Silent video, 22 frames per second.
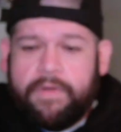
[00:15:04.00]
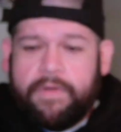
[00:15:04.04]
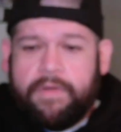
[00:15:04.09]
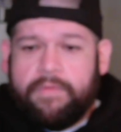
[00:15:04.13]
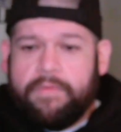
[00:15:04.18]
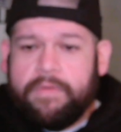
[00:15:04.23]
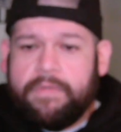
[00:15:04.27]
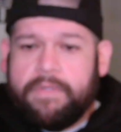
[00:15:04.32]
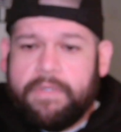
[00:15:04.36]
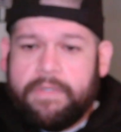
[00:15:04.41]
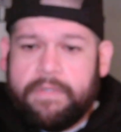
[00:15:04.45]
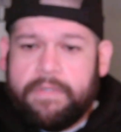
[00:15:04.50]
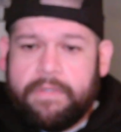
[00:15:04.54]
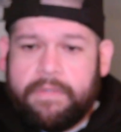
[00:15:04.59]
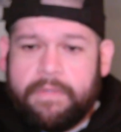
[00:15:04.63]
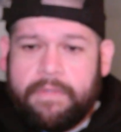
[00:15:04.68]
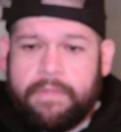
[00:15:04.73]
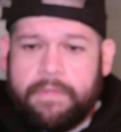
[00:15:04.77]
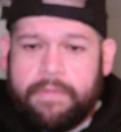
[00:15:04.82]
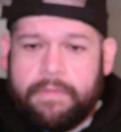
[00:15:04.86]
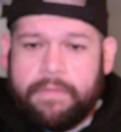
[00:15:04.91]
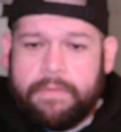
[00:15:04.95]
very well done.
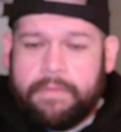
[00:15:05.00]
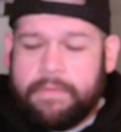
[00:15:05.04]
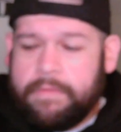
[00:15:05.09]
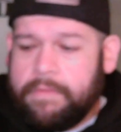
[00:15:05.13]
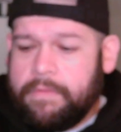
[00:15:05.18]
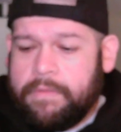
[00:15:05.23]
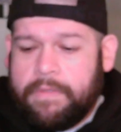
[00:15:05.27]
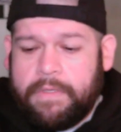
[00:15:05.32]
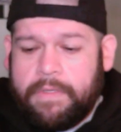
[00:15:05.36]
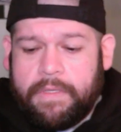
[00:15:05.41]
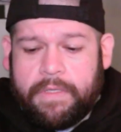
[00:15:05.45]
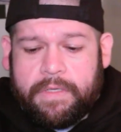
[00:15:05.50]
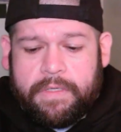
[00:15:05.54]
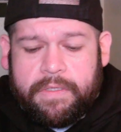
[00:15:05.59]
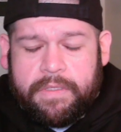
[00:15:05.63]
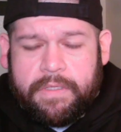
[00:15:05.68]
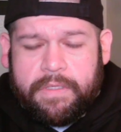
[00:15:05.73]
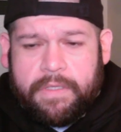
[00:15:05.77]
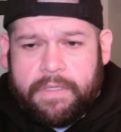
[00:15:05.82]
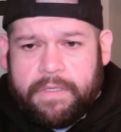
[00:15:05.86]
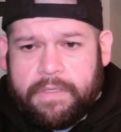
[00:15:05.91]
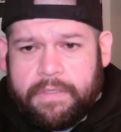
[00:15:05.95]

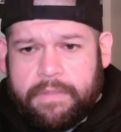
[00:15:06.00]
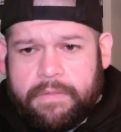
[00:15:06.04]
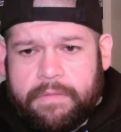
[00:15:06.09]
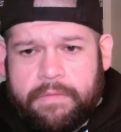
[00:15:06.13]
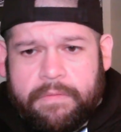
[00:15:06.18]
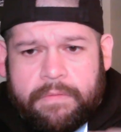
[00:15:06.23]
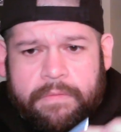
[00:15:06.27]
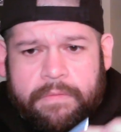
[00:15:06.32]
Any, uh,